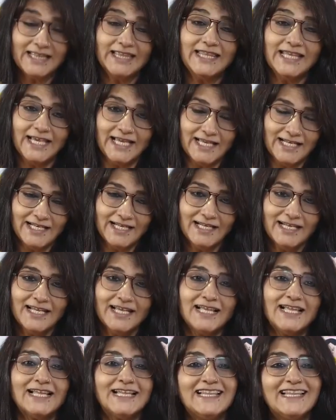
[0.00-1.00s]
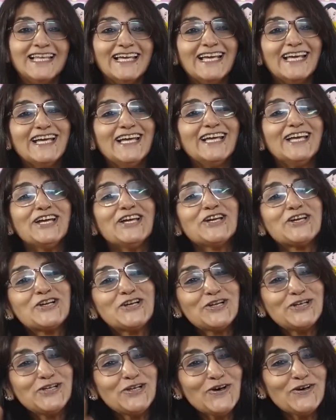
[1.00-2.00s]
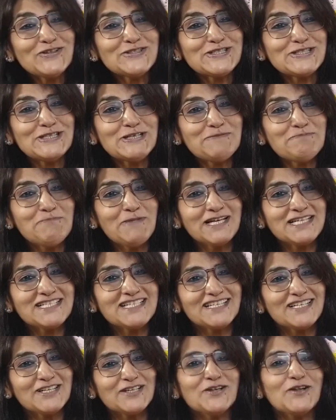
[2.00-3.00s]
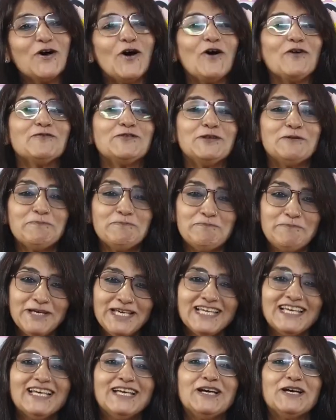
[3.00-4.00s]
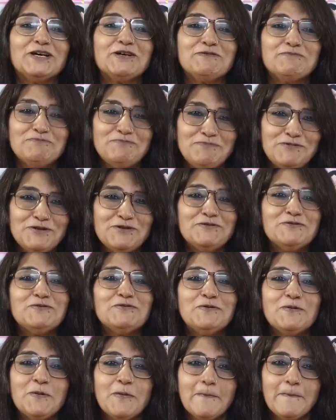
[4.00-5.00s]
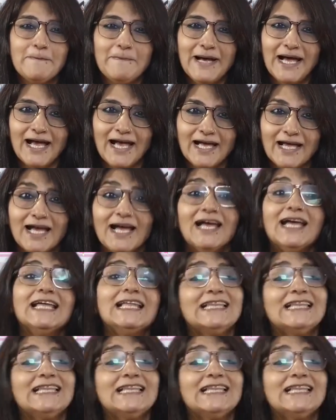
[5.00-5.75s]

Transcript: Then they close the button of the big blue bag.